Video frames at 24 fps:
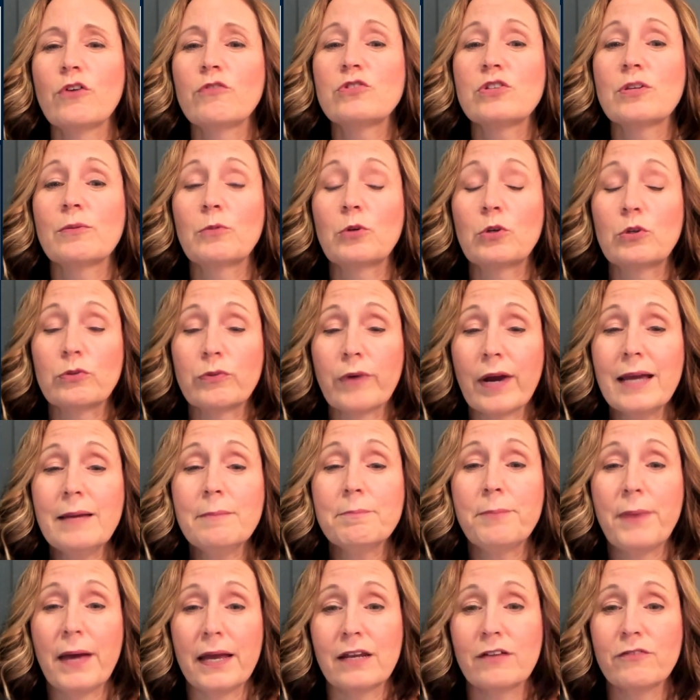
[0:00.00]
some
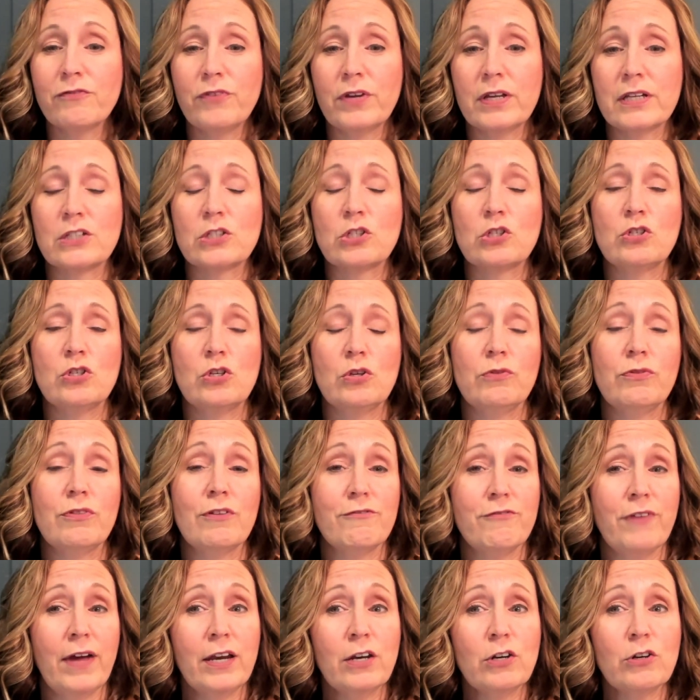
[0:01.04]
great benefits to the
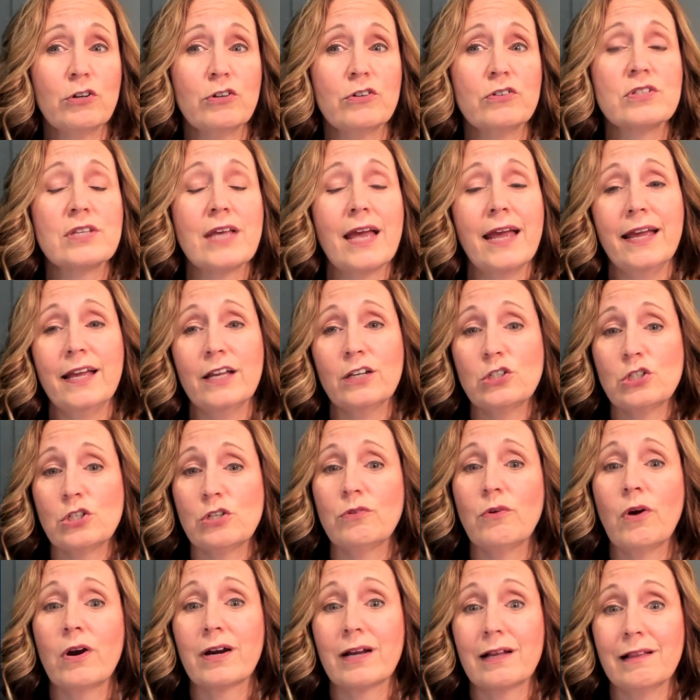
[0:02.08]
vendors and
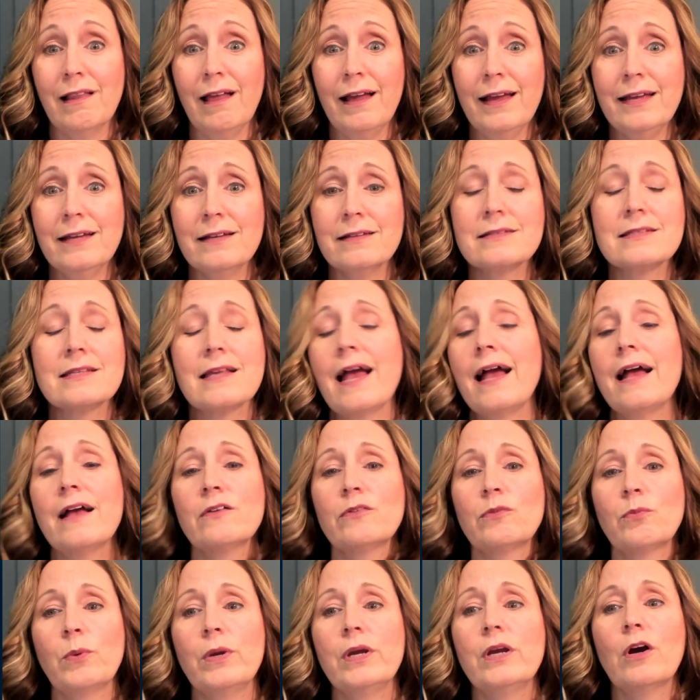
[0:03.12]
to our clients
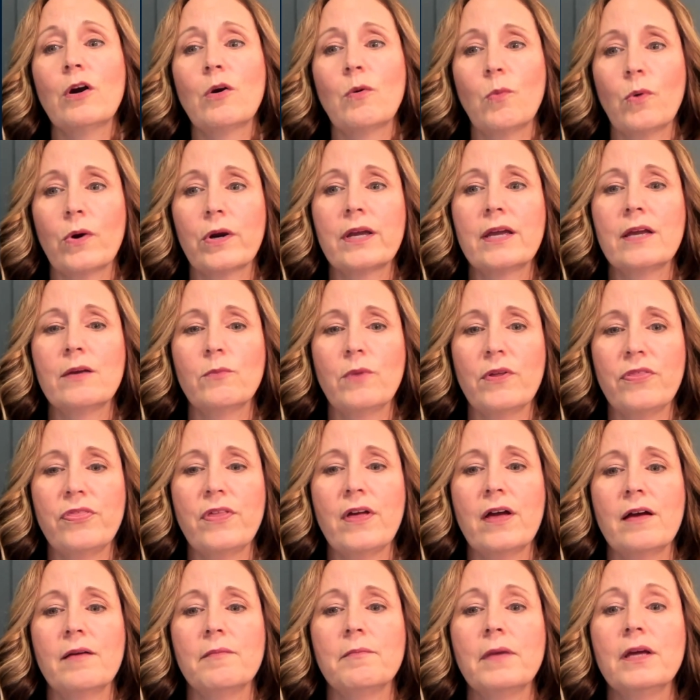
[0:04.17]
as we are working with
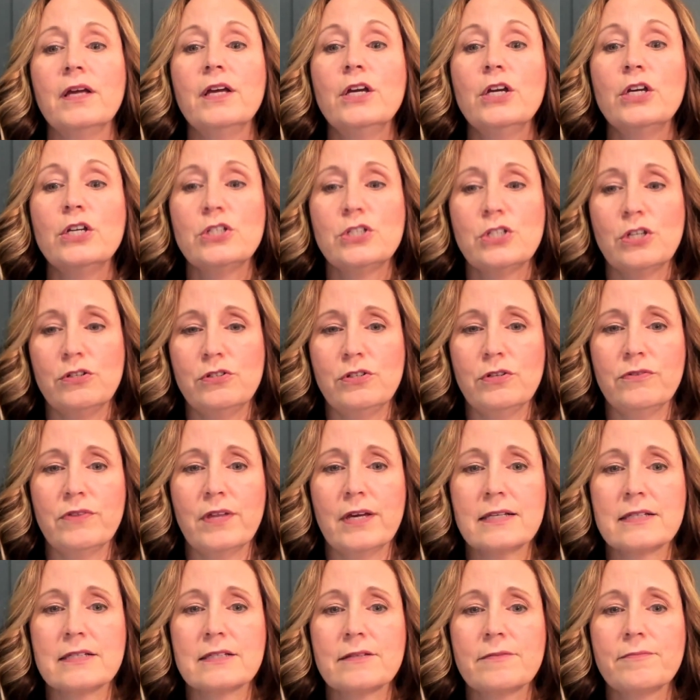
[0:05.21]
them to do
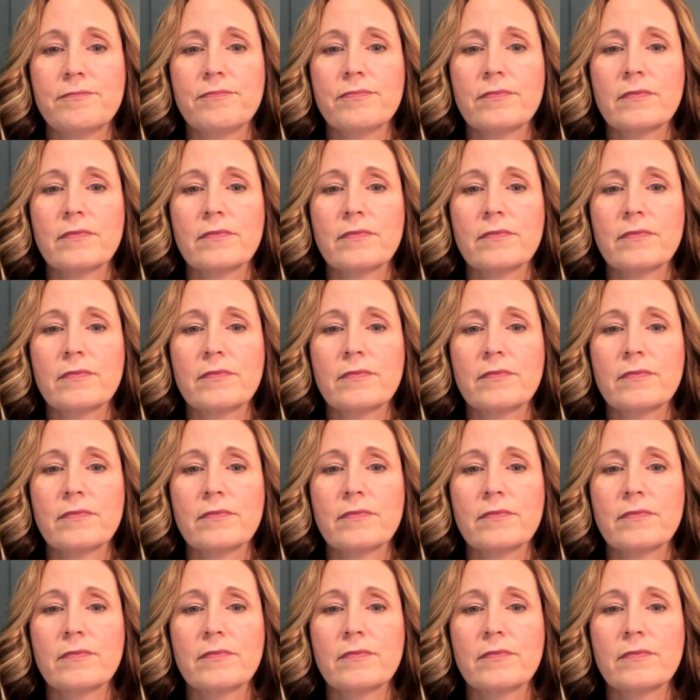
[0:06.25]
this.